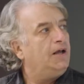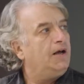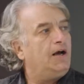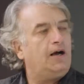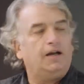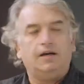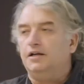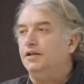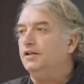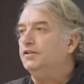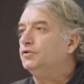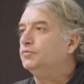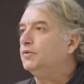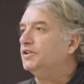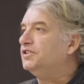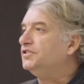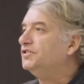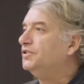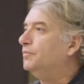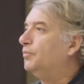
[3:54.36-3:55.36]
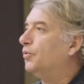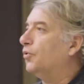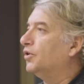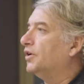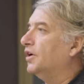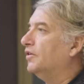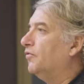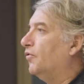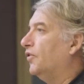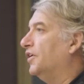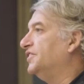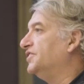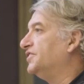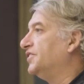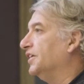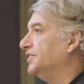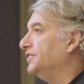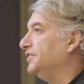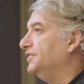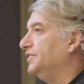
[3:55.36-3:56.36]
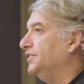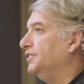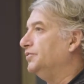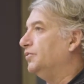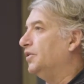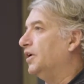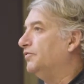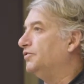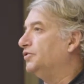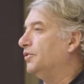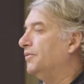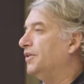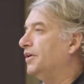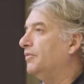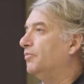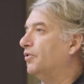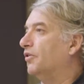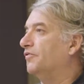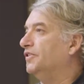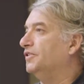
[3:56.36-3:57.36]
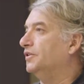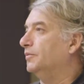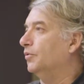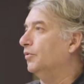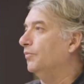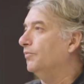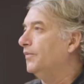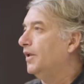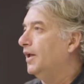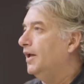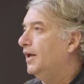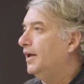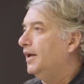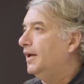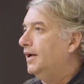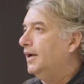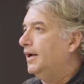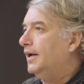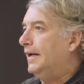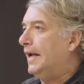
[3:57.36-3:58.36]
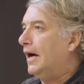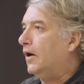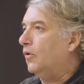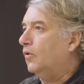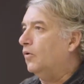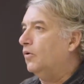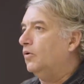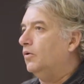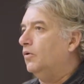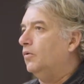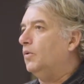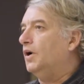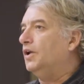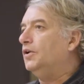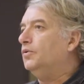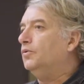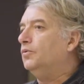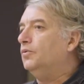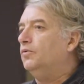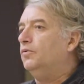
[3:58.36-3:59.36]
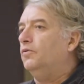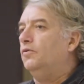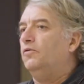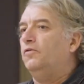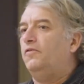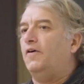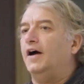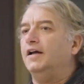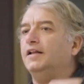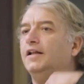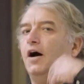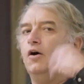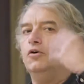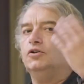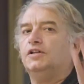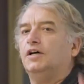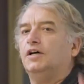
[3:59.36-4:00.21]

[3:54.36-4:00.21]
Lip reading: And this is what is important for a strategy, to have something profitable. Now, when you find out